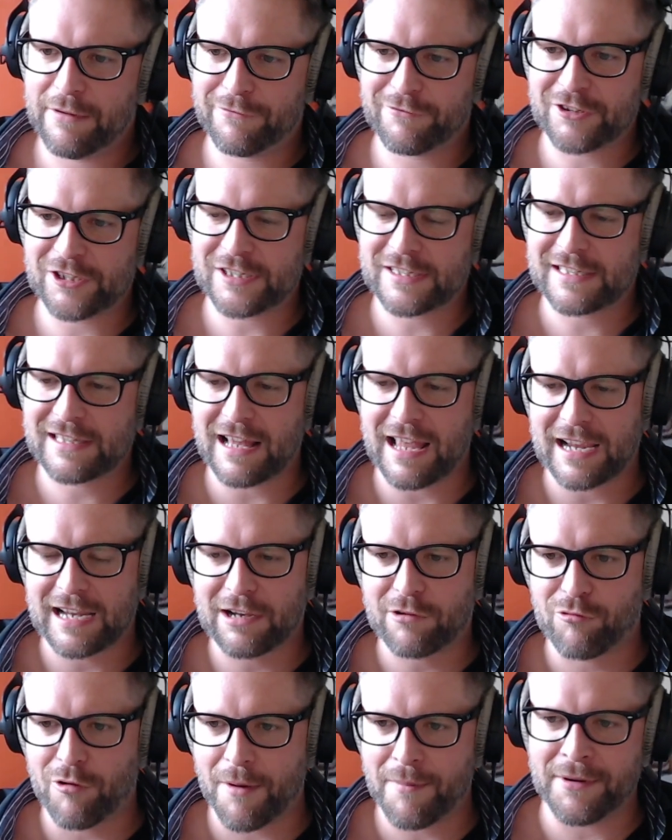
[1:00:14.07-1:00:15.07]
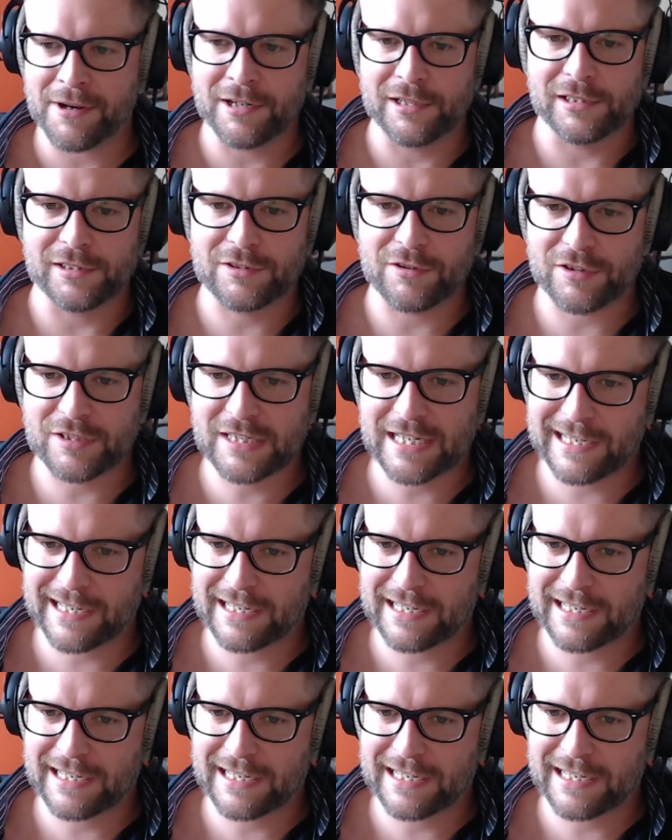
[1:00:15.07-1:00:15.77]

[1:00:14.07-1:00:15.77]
just like criminals or